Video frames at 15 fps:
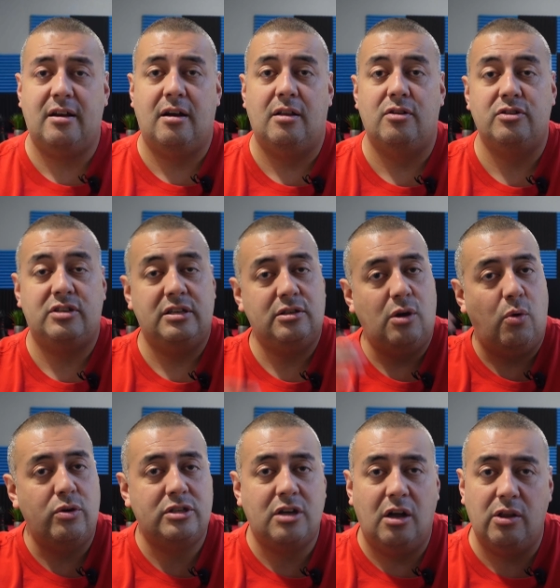colors. He's
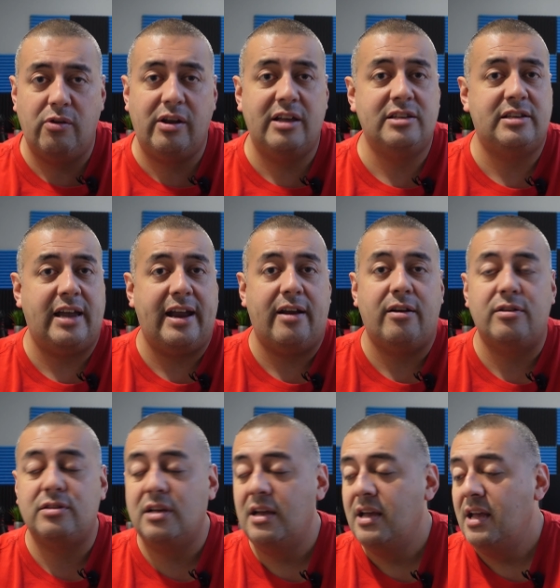always coloring his hair.
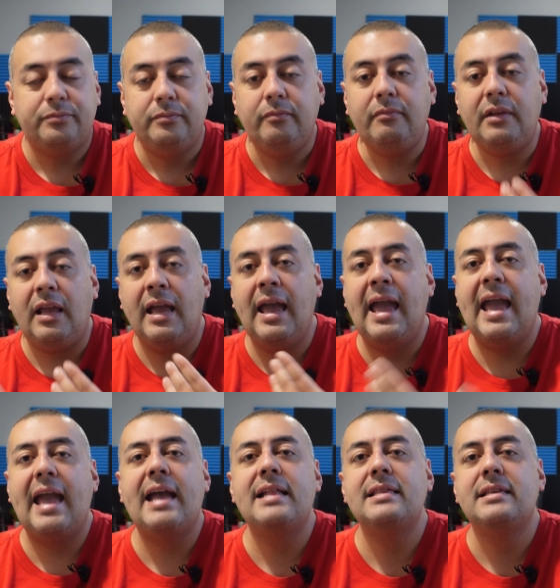
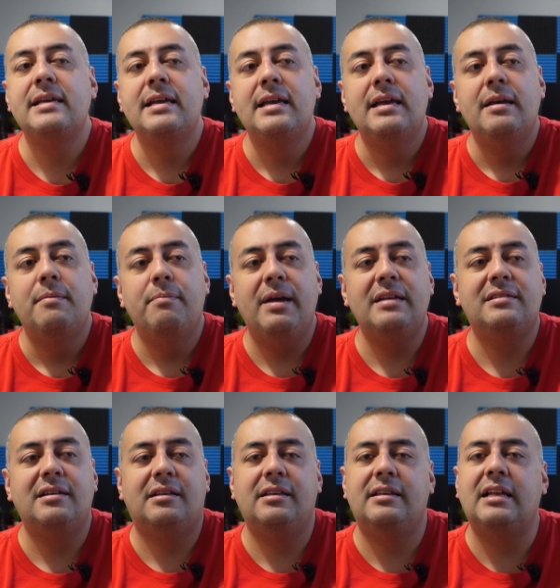And
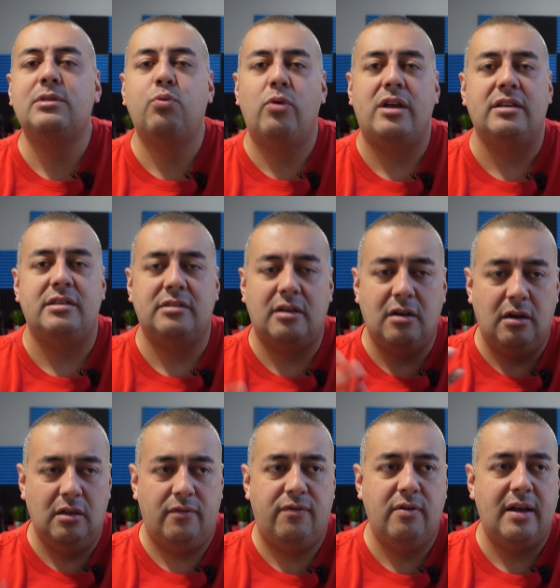basically that's what he is. He's a
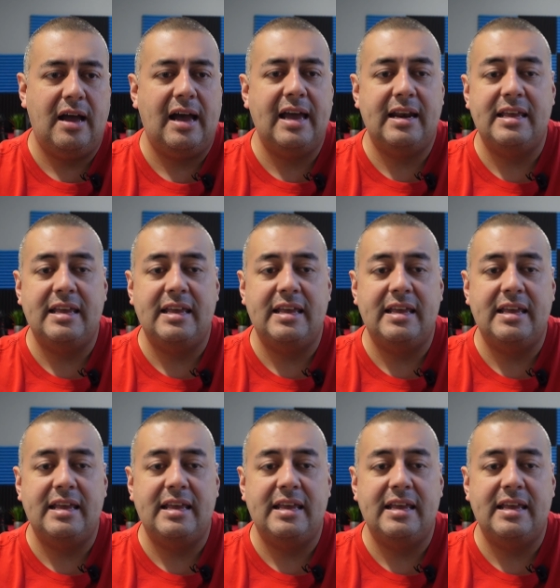colorful guy, and